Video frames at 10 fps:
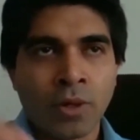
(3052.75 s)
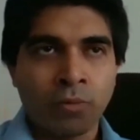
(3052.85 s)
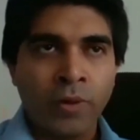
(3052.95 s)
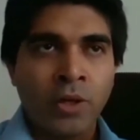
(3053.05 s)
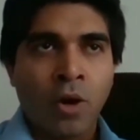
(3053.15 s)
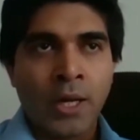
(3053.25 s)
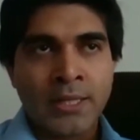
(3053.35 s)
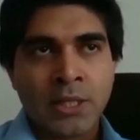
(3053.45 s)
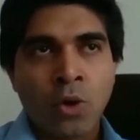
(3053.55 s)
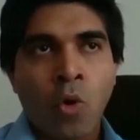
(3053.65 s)
what we call
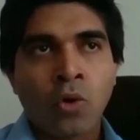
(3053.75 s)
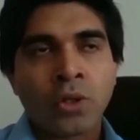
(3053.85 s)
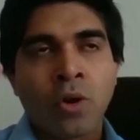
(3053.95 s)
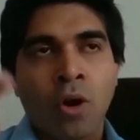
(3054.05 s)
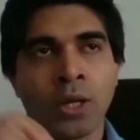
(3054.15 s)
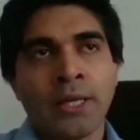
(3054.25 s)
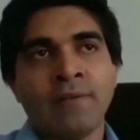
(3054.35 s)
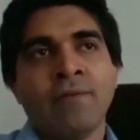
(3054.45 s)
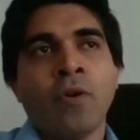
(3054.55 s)
as cold calling